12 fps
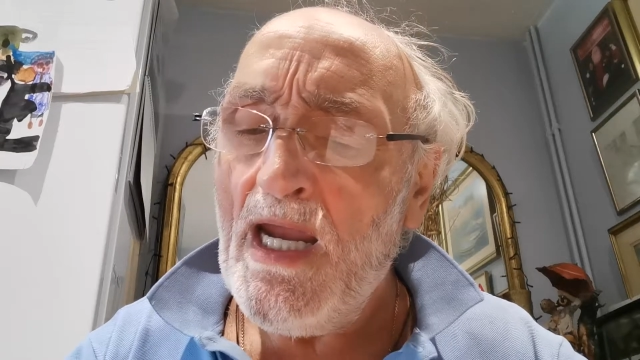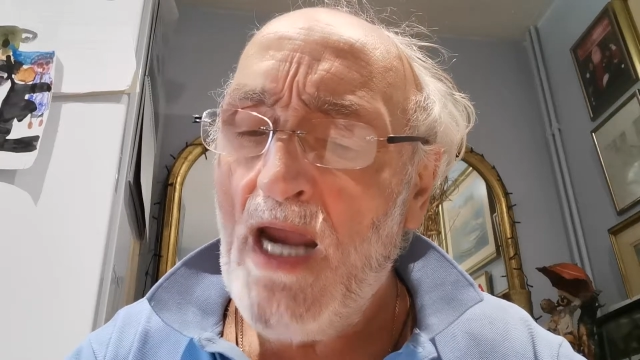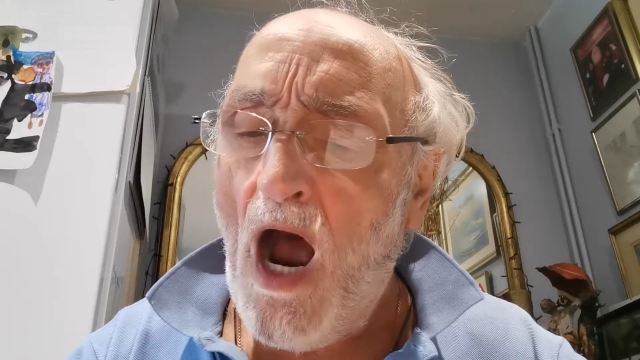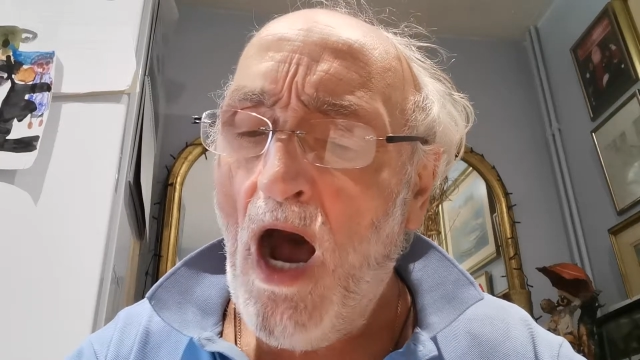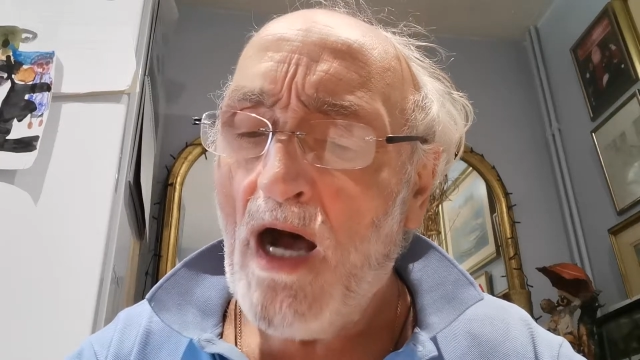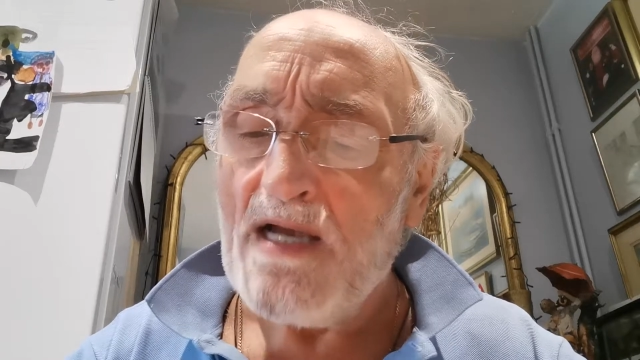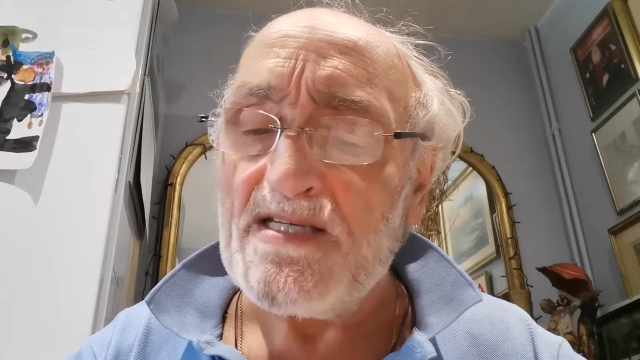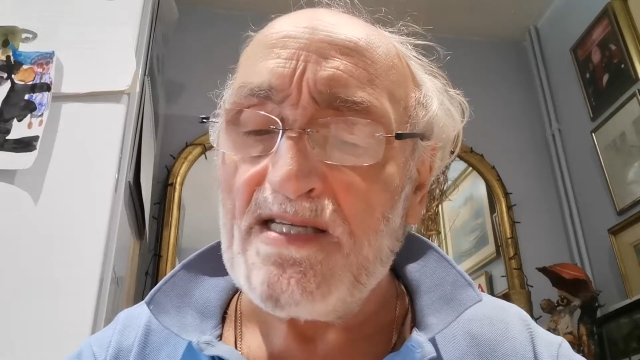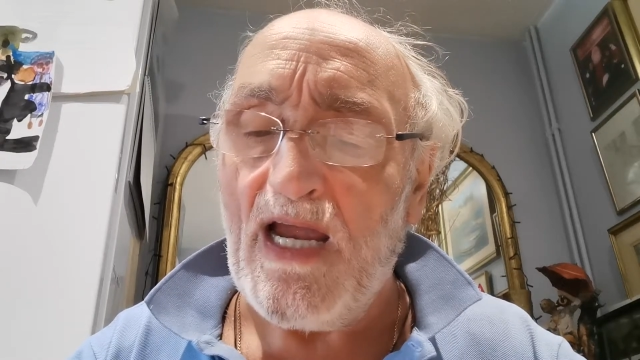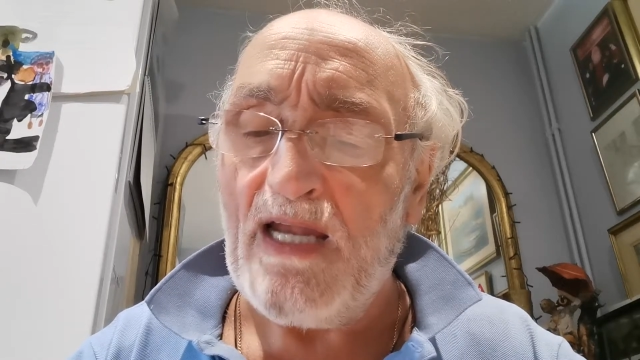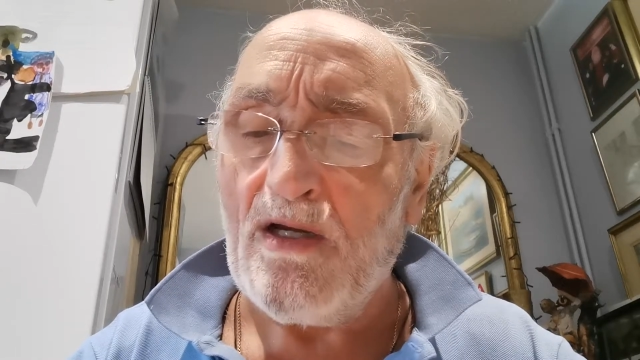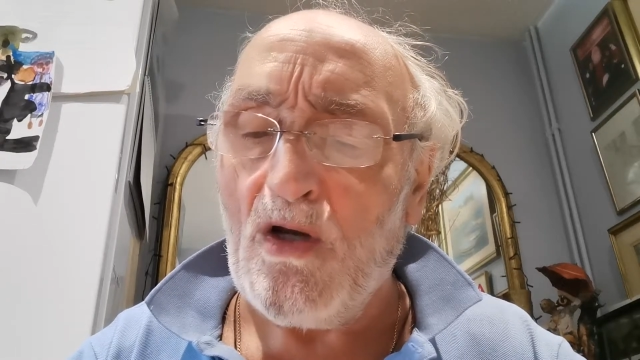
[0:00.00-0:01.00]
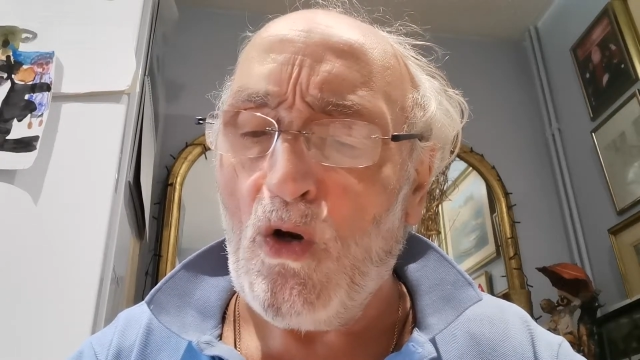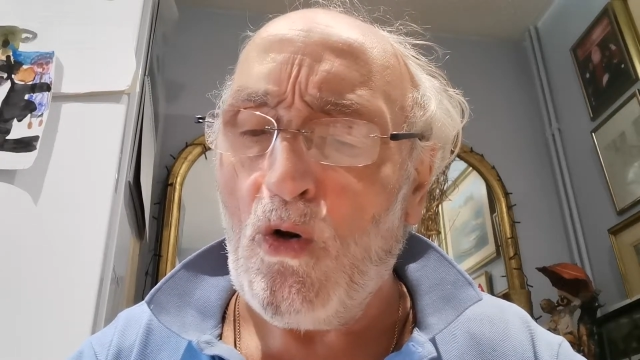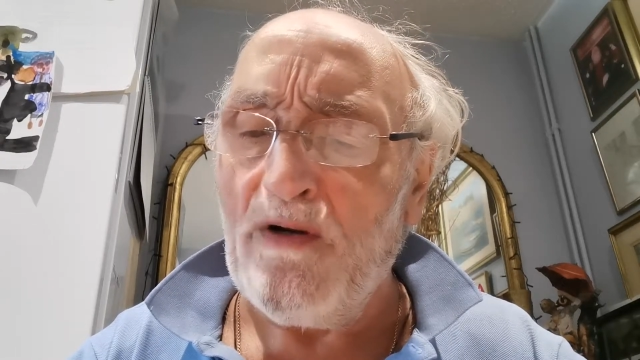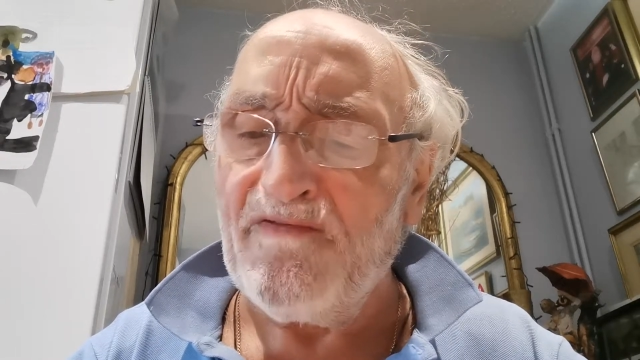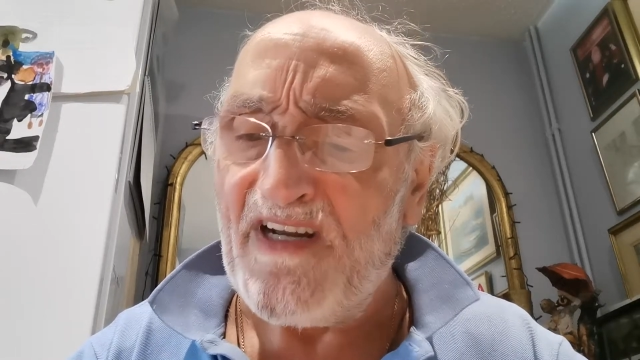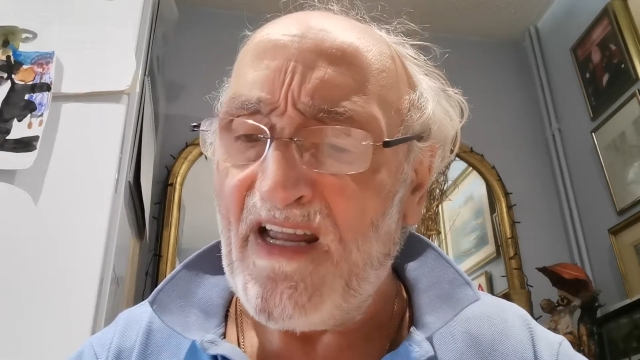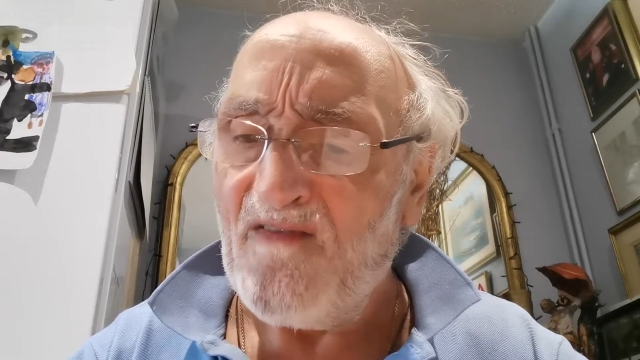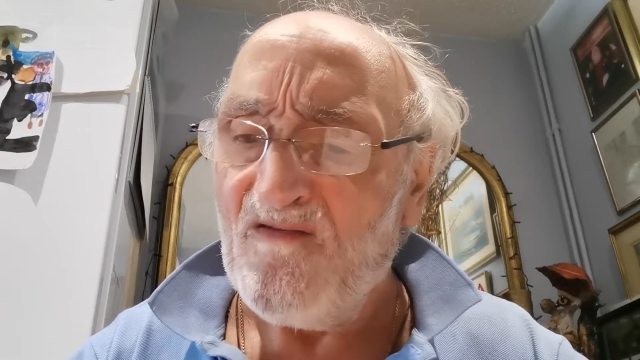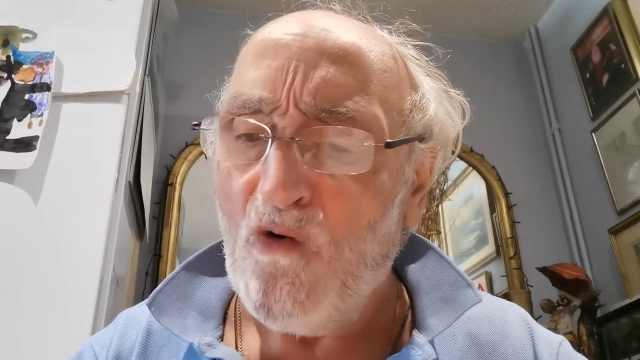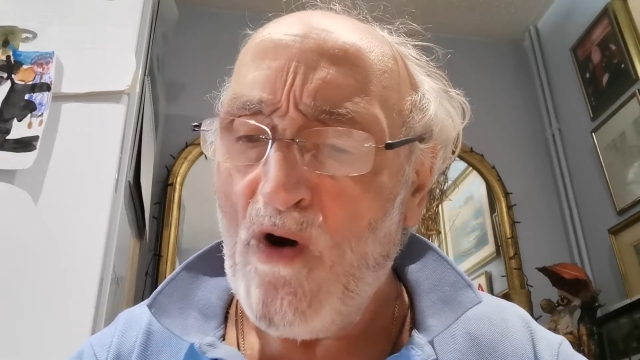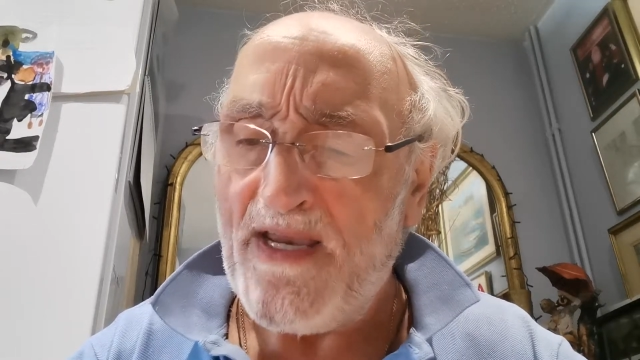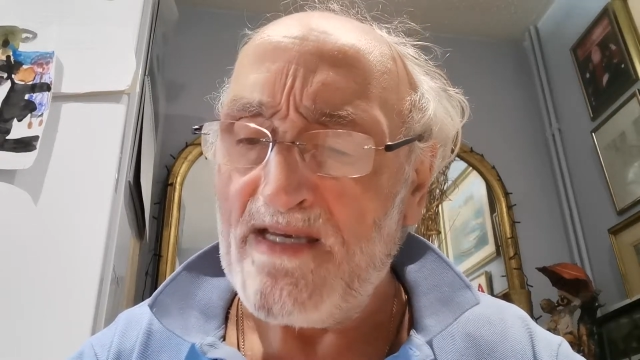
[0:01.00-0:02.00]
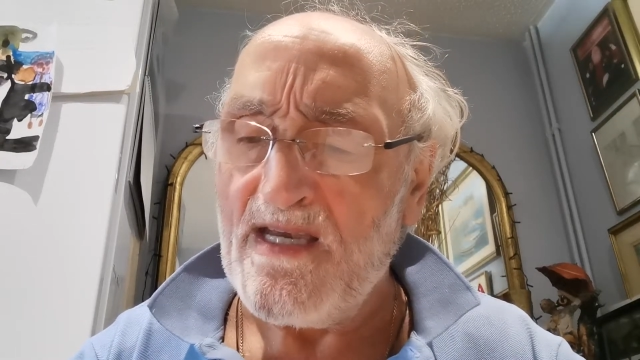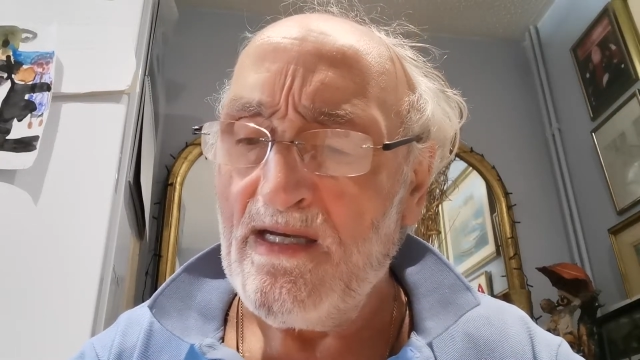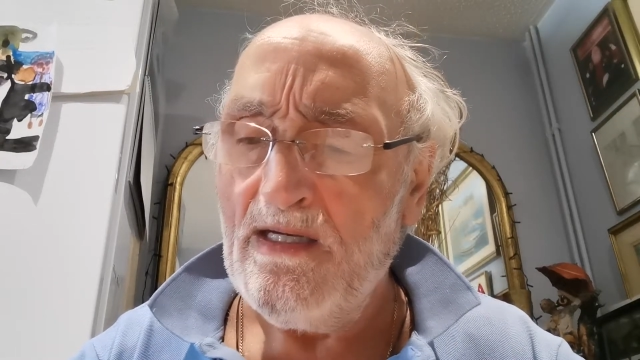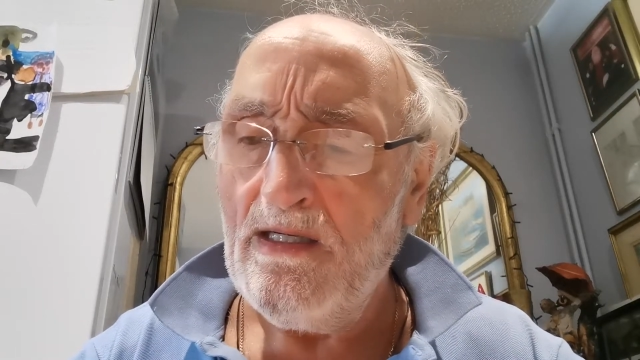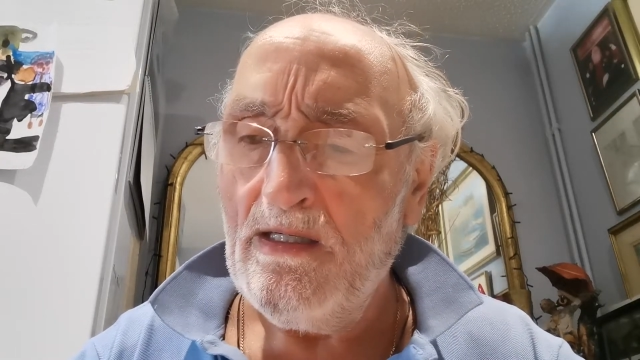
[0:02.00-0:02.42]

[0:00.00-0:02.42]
he asked in a quivering voice,